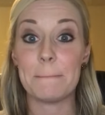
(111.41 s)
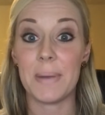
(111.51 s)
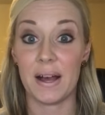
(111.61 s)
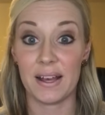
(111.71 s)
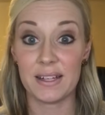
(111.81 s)

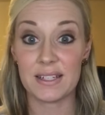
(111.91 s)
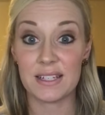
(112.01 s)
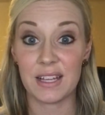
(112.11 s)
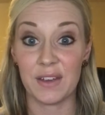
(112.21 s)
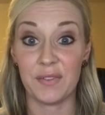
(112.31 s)

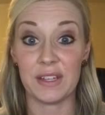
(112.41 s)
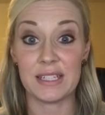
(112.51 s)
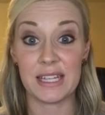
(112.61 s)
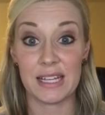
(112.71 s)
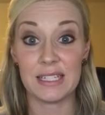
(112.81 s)
But if
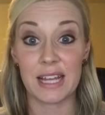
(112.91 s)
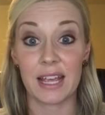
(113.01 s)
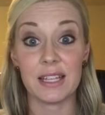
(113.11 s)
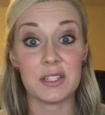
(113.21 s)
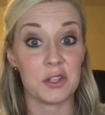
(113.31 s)
in 10
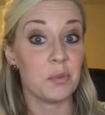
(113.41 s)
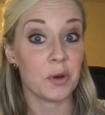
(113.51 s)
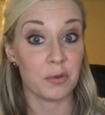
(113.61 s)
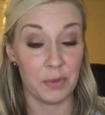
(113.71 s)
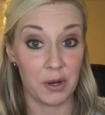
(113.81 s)
days you
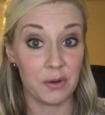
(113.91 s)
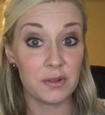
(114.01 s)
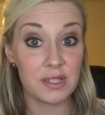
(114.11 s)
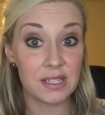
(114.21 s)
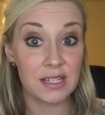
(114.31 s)

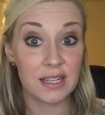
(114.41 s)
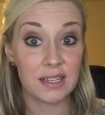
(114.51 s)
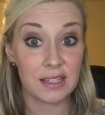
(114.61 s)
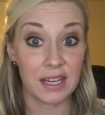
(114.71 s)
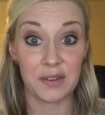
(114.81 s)
promote,
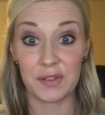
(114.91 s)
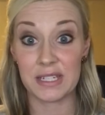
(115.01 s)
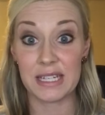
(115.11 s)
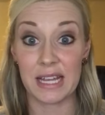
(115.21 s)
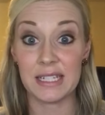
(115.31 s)
and if
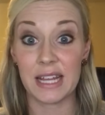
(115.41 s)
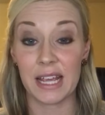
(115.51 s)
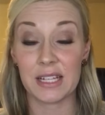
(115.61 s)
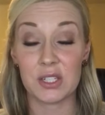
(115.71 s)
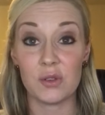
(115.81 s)
in 10
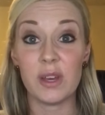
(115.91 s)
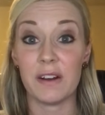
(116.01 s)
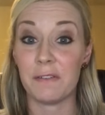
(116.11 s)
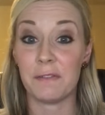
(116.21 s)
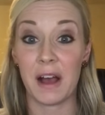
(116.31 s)
days you get
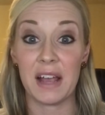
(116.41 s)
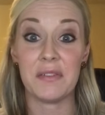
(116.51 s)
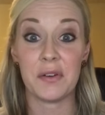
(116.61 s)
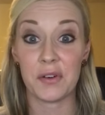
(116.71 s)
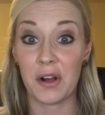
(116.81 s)
a
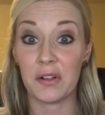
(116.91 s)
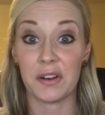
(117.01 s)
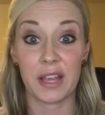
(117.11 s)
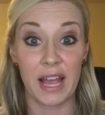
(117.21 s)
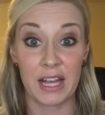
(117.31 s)

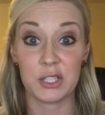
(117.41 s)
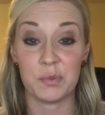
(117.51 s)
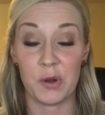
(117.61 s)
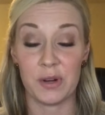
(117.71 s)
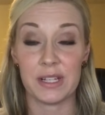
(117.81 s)
$500 cash
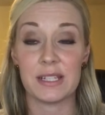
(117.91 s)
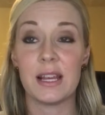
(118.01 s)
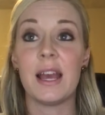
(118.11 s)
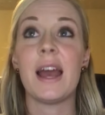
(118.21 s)
bonus,